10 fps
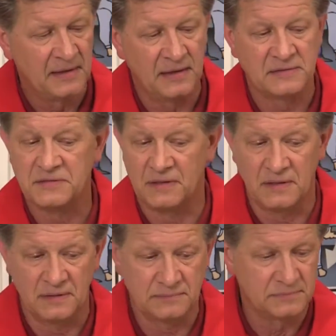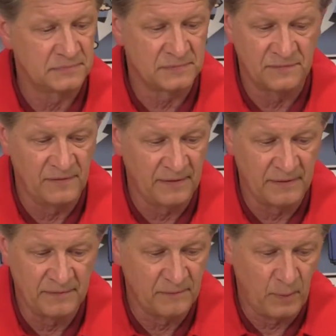It's
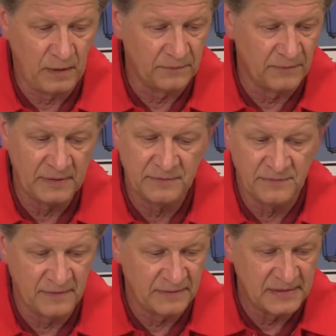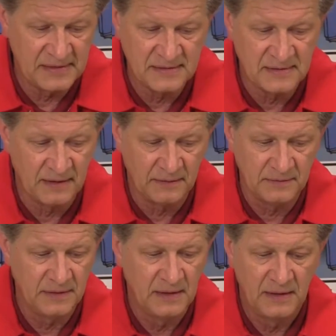very well written, very
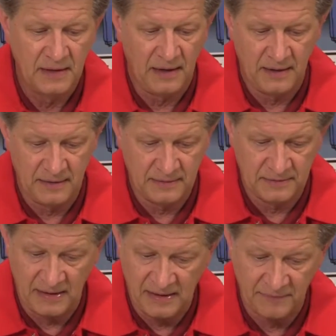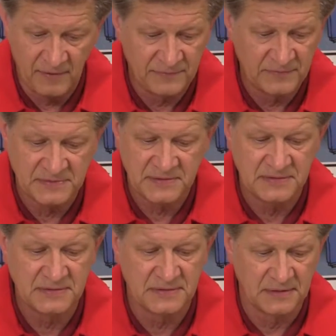detailed, a lot of
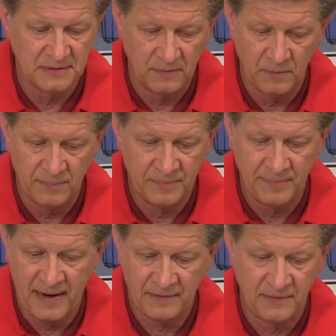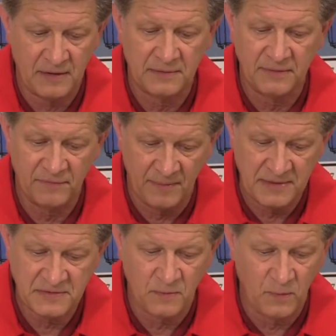references and background
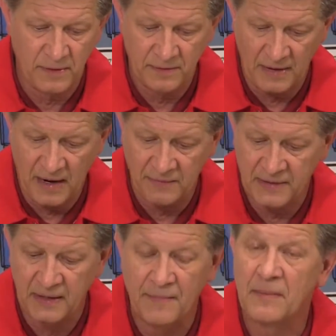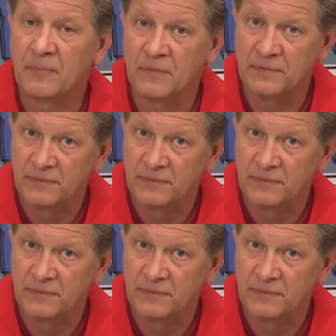information how he came up